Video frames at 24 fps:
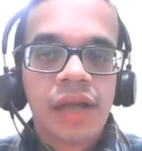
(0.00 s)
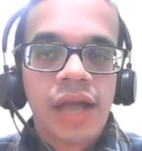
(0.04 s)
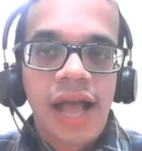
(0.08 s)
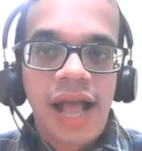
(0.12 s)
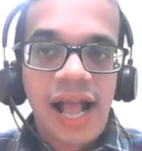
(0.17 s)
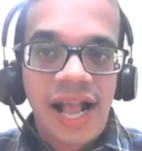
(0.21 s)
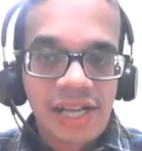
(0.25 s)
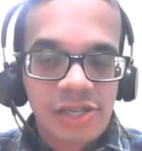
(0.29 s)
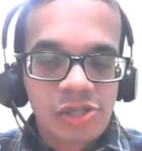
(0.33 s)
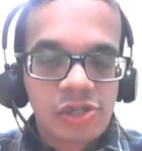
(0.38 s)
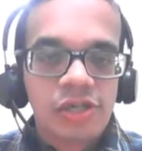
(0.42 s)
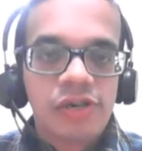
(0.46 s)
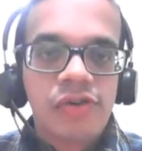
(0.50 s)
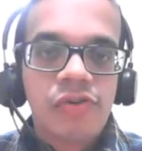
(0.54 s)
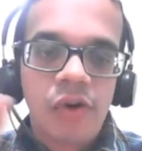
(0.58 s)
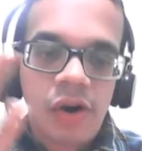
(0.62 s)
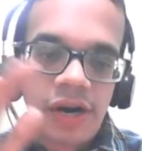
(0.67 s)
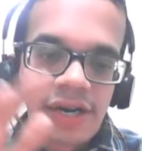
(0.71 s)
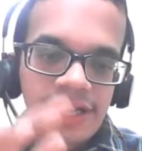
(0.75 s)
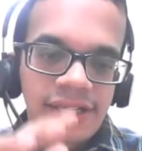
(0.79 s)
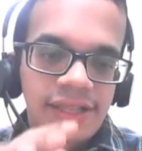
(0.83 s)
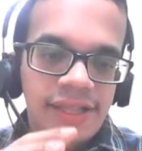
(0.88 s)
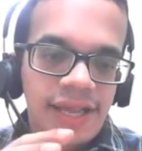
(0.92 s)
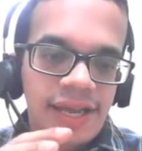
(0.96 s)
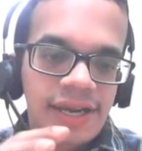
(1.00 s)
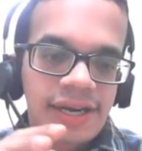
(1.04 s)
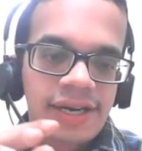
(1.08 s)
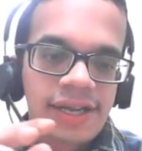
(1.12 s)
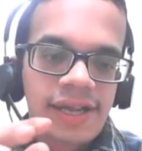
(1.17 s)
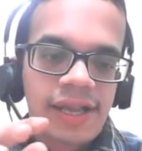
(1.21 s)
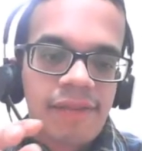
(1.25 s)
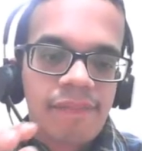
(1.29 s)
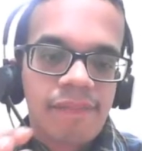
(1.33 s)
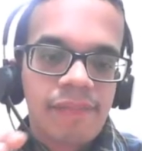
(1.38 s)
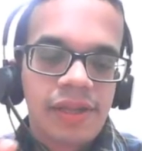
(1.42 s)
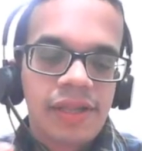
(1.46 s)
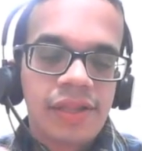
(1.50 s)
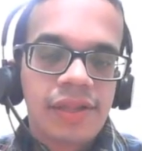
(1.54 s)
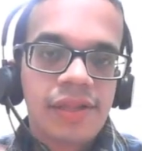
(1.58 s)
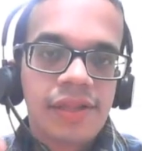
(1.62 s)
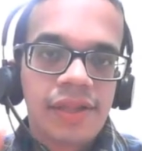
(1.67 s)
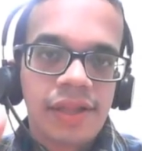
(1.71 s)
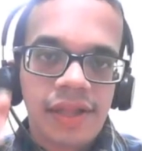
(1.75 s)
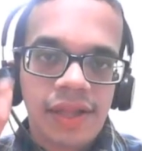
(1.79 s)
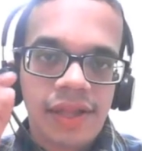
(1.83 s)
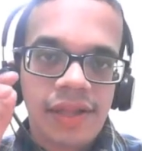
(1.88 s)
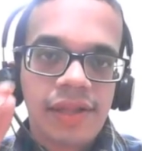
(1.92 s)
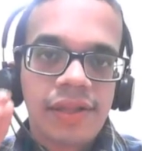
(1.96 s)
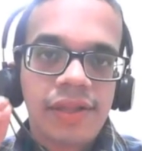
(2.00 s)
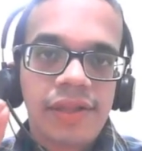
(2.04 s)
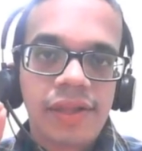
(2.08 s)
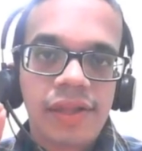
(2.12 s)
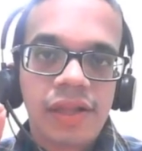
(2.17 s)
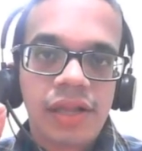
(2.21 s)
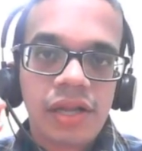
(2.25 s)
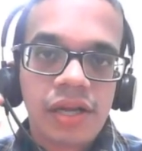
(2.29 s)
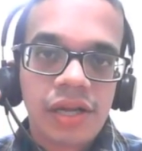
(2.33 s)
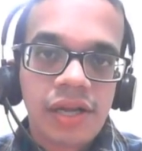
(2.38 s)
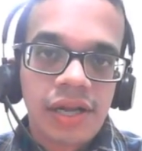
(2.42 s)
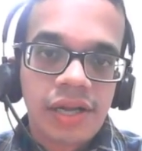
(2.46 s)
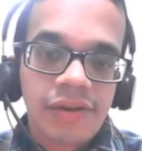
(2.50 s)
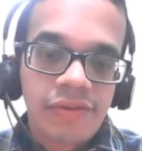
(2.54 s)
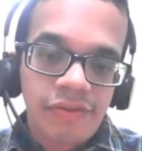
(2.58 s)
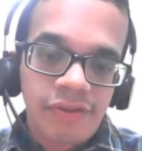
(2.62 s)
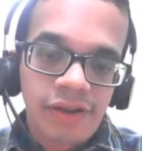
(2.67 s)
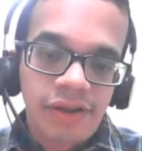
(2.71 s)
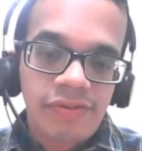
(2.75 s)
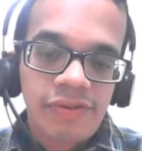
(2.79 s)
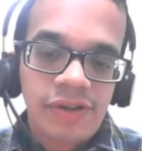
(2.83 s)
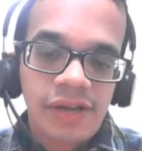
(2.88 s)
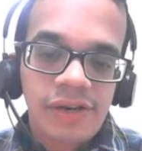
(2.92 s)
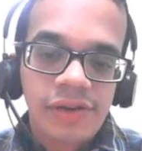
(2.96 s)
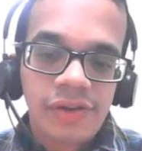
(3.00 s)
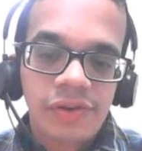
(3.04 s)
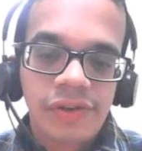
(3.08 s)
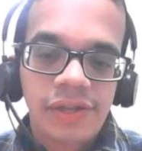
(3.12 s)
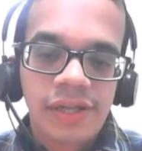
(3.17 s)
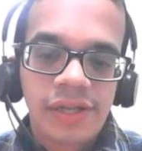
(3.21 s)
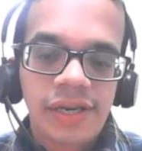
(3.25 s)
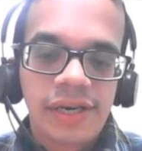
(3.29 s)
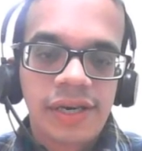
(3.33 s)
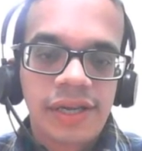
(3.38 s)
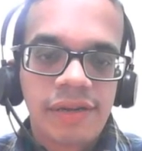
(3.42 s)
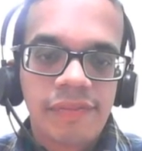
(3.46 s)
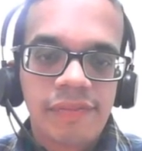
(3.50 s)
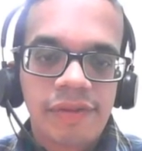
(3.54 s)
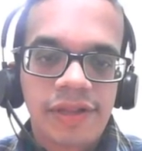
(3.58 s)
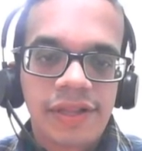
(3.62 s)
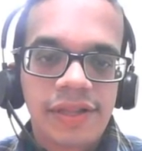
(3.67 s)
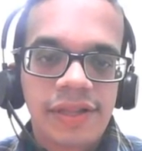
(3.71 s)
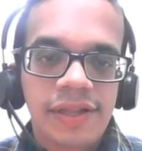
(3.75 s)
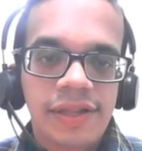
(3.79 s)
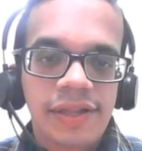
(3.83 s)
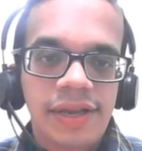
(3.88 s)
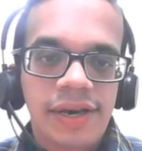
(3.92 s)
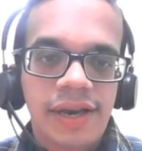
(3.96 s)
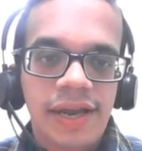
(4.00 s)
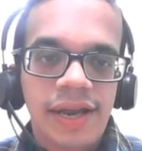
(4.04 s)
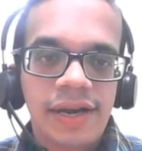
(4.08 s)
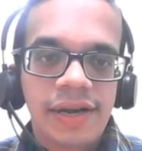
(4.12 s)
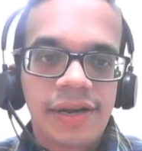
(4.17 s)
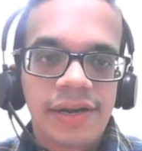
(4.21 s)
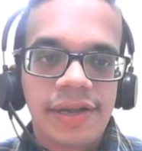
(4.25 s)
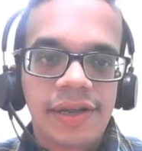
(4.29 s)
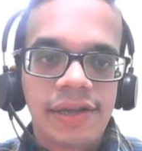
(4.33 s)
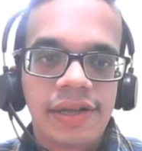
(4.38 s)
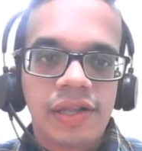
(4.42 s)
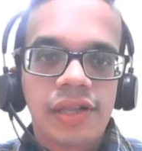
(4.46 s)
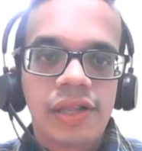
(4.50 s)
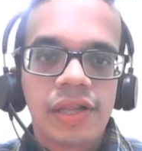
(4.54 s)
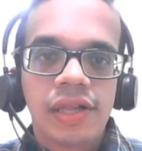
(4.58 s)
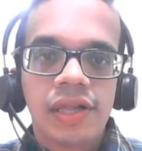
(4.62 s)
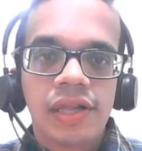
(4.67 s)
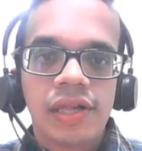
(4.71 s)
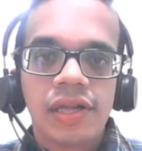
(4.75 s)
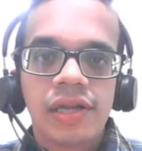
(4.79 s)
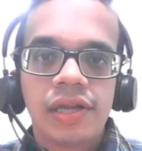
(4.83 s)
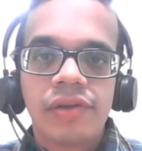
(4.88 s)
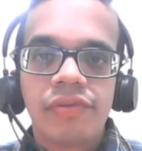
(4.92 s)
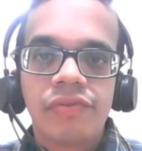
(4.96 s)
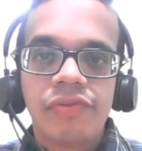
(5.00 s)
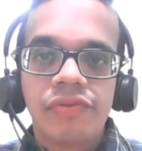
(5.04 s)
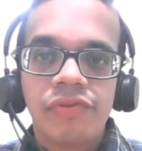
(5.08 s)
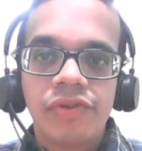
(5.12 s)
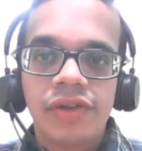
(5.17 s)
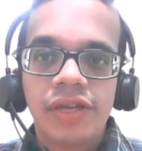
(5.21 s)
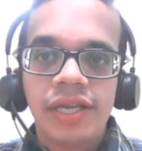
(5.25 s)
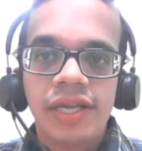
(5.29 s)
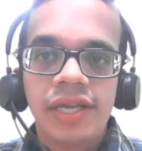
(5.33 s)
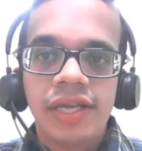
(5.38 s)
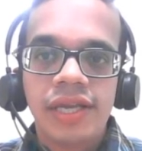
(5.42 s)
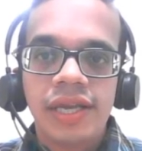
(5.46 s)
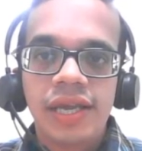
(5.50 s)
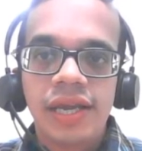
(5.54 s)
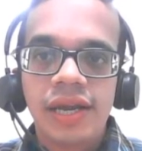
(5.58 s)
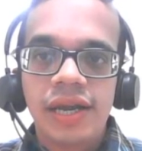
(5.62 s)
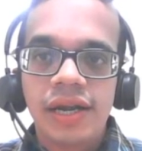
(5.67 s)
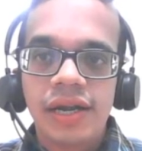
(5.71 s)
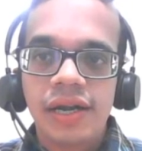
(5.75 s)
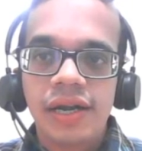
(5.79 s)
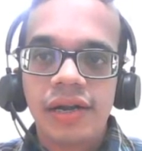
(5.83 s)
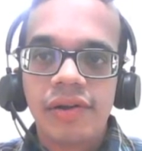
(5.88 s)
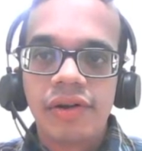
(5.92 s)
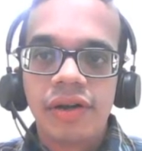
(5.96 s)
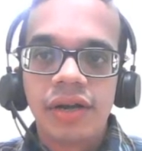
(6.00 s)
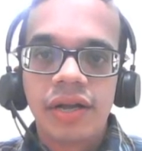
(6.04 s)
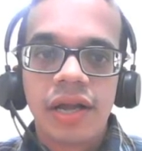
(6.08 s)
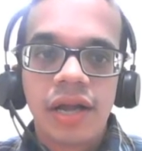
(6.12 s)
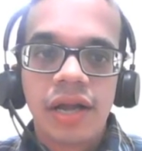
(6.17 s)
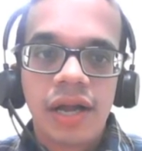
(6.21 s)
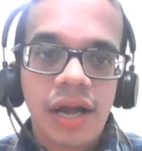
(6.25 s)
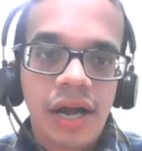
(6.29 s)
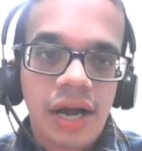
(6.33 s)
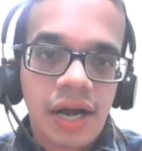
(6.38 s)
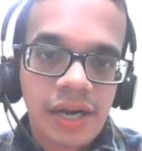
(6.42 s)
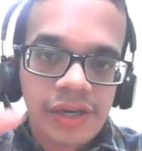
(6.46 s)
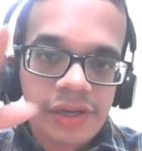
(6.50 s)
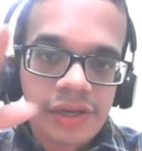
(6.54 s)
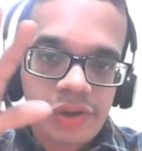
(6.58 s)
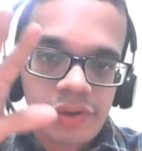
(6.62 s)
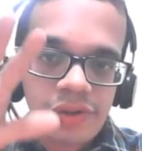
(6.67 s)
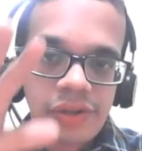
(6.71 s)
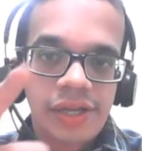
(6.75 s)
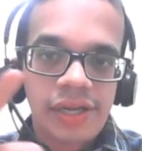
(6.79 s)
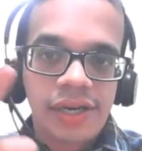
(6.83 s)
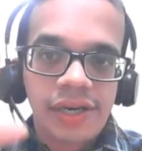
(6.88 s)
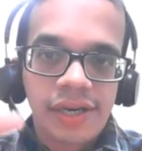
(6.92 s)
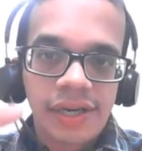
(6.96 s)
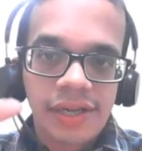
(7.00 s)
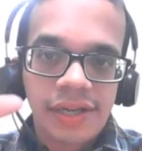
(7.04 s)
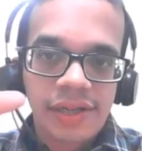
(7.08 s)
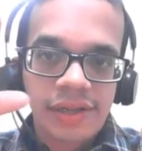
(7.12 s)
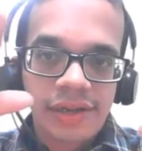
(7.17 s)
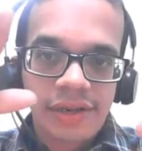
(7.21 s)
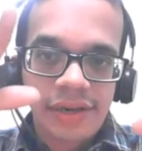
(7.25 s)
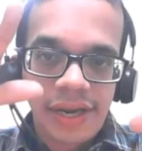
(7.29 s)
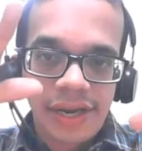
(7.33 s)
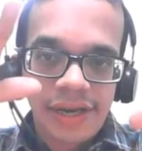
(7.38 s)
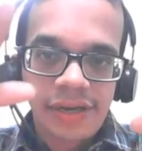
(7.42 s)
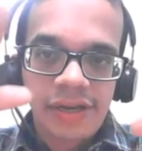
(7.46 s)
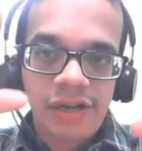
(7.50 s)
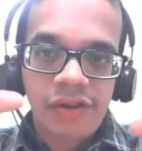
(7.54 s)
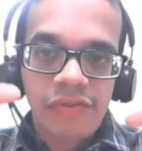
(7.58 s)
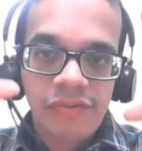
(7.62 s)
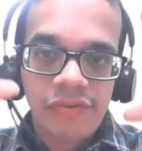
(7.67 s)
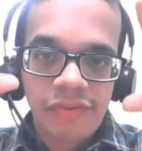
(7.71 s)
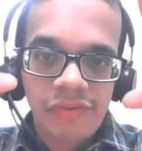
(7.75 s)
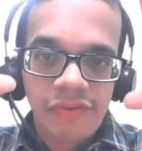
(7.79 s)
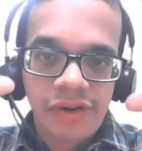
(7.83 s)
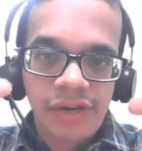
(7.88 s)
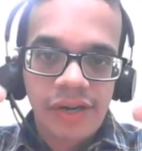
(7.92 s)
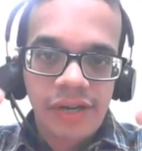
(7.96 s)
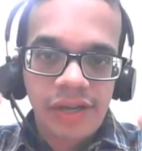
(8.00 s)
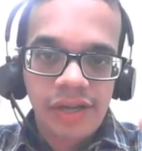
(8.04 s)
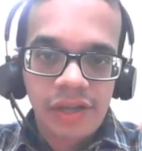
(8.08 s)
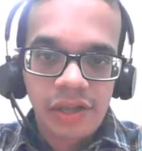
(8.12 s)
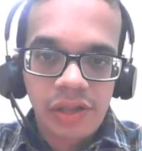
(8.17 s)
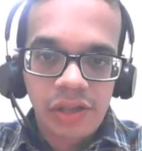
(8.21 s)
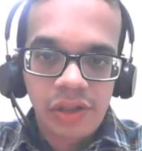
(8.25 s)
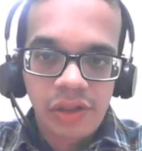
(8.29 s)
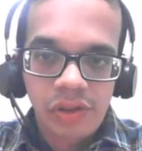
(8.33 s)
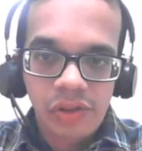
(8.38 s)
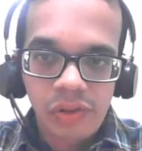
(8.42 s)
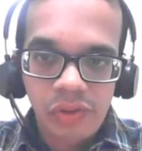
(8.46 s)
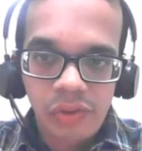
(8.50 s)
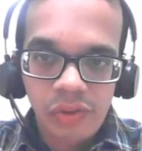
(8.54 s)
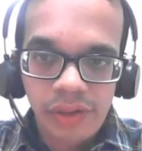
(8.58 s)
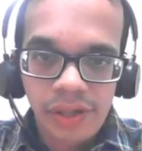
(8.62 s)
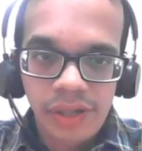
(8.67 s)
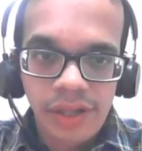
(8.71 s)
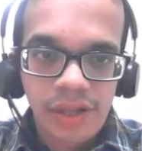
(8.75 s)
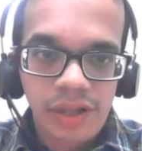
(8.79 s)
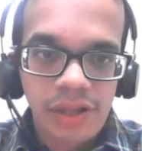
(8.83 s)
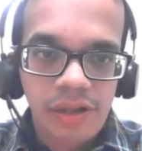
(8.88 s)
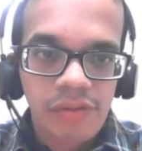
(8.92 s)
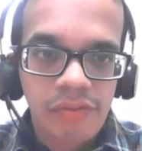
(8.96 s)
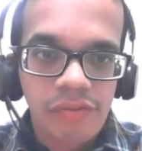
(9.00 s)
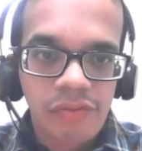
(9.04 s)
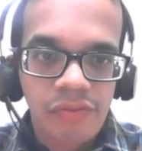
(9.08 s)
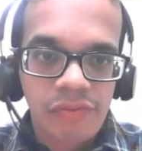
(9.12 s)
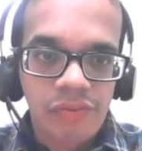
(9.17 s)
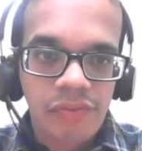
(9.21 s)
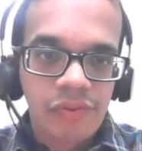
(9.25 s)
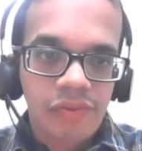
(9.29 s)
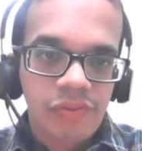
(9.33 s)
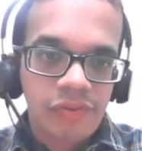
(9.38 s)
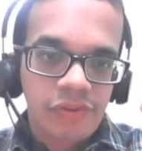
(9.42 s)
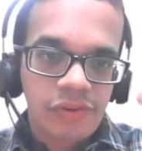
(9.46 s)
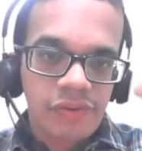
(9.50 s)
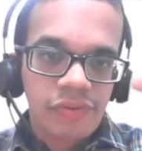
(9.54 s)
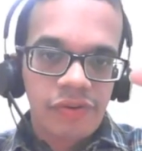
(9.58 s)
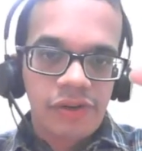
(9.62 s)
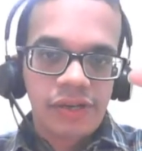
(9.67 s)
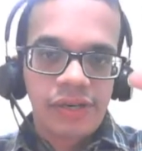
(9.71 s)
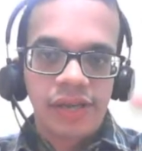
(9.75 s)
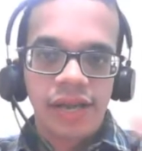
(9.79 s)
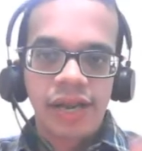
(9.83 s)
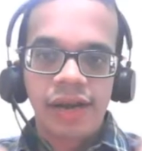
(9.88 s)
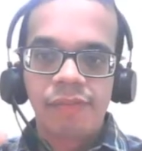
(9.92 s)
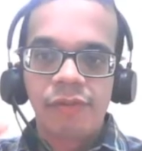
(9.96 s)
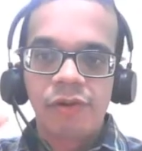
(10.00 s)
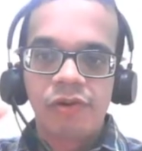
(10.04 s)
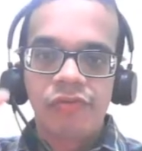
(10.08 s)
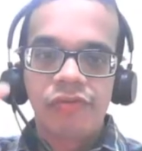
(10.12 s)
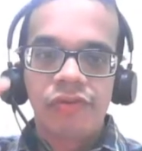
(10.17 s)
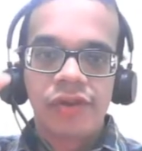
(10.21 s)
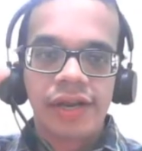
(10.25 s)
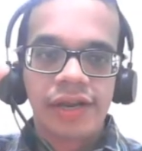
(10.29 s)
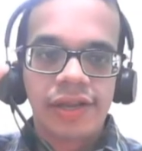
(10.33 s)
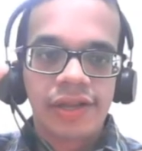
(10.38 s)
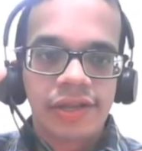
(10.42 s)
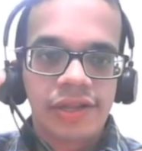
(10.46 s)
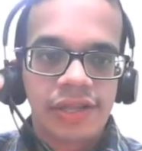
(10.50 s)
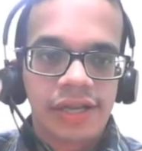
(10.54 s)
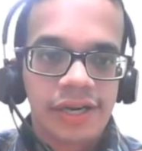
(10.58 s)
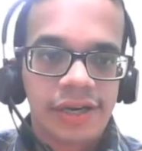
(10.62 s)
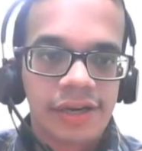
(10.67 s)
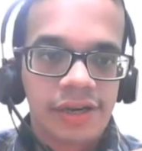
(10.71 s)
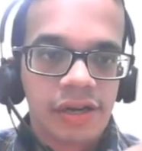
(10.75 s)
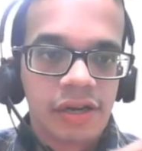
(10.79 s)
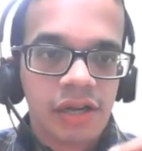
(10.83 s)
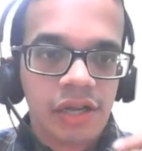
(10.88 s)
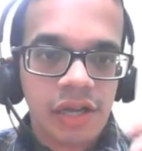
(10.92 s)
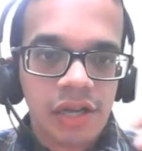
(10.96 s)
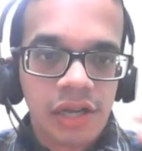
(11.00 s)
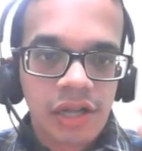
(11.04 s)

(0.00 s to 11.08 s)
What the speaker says: Actually, what exactly happens is when we are using the business analytics, we are using the data with the sources with the help of various data.